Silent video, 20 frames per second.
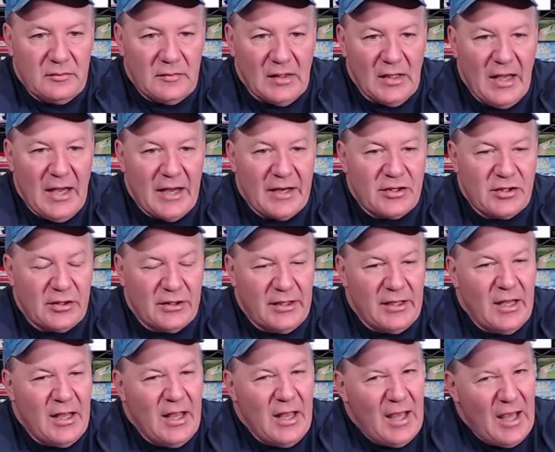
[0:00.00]
actually,
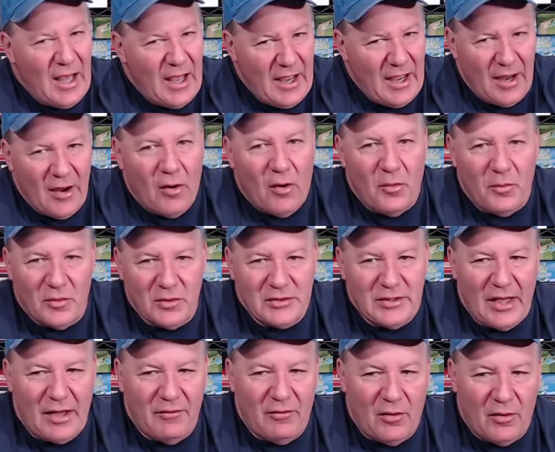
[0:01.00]
I almost
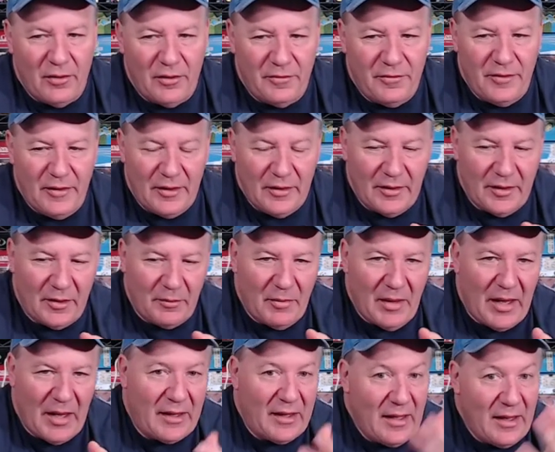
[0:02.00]
have all the feeling
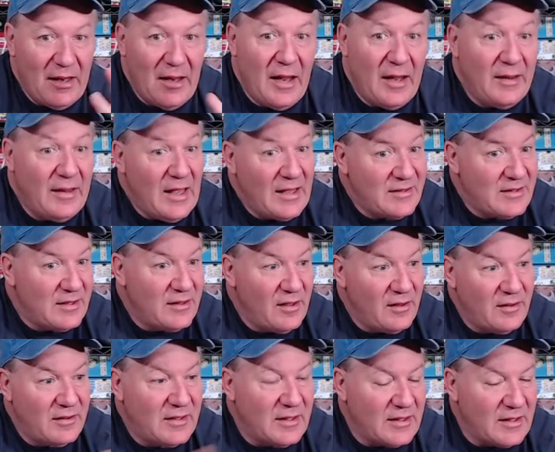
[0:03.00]
back. And, and that's another
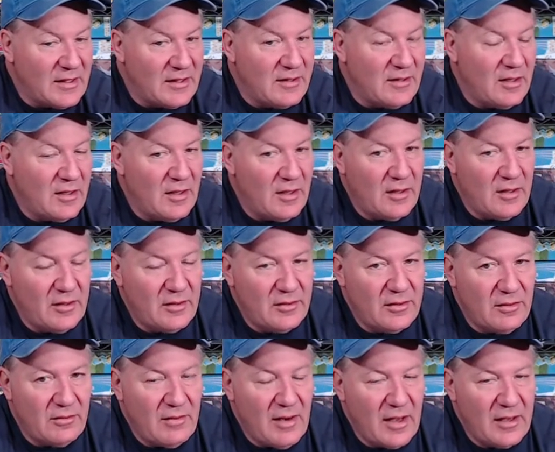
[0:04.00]
thing that the, the
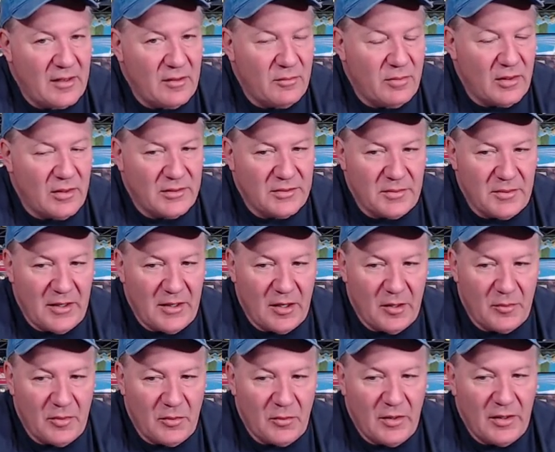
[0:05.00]
racquetball has been
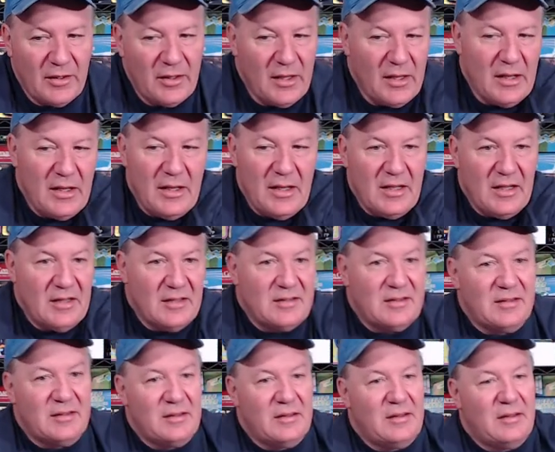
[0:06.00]
helping with is
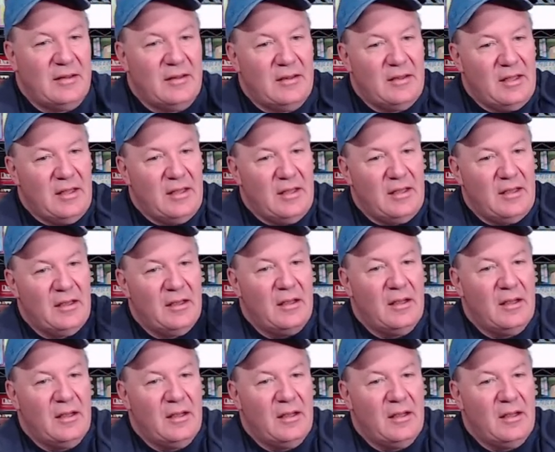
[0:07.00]
the,